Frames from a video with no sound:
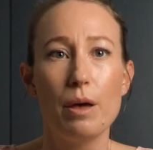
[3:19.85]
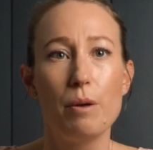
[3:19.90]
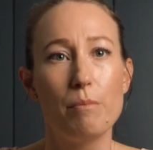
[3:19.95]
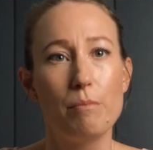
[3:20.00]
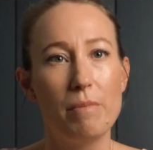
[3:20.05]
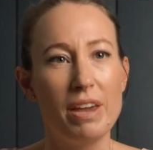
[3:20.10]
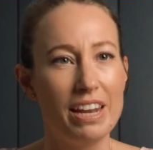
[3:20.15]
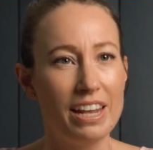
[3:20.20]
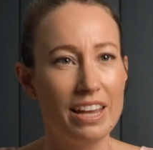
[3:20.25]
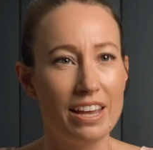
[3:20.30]

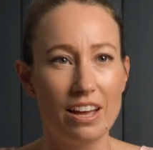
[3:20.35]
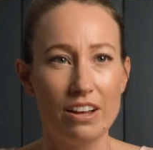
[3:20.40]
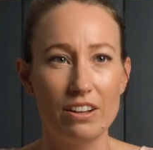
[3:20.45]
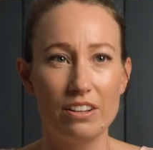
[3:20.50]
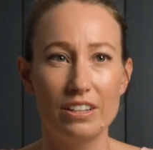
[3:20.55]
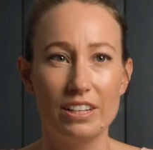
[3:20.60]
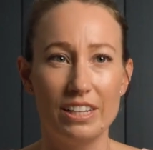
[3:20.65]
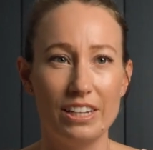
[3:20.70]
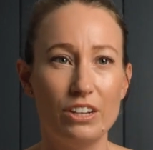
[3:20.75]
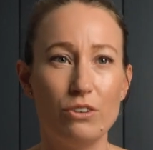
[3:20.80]
meeting our
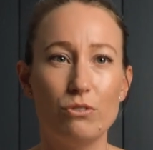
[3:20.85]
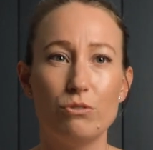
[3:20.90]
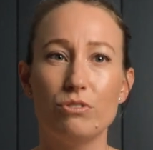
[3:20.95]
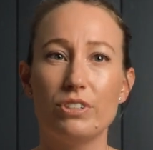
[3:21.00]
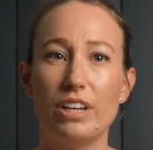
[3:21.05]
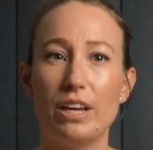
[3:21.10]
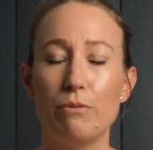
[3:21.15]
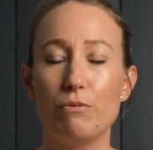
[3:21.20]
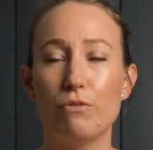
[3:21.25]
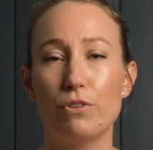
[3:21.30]
clinical
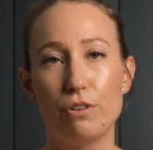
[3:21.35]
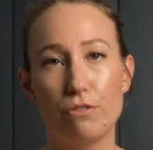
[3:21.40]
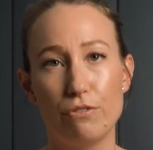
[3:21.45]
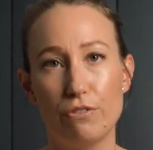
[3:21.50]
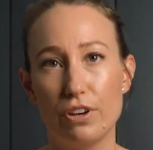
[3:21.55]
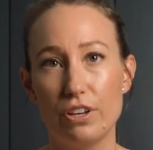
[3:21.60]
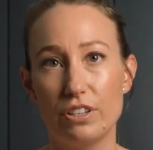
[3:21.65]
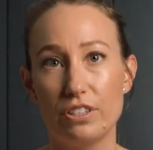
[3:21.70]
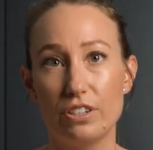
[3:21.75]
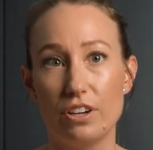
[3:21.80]
team for the
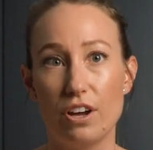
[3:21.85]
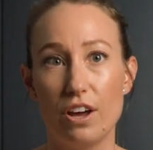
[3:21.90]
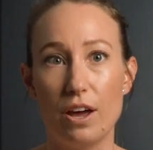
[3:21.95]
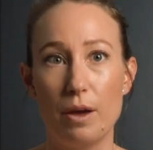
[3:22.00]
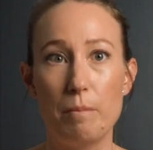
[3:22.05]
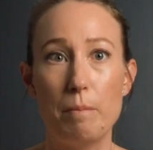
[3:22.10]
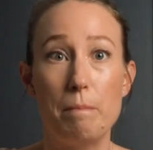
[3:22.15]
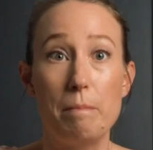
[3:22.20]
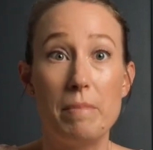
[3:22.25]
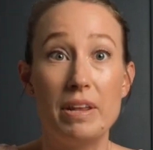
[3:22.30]
first
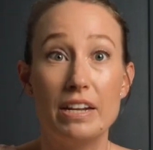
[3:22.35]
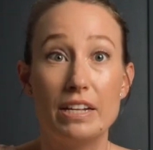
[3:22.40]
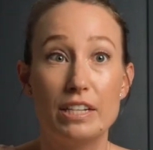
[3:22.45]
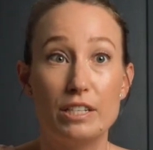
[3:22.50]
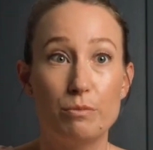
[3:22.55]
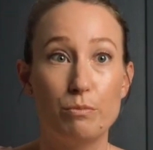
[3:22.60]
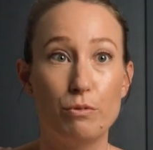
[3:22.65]
time minutes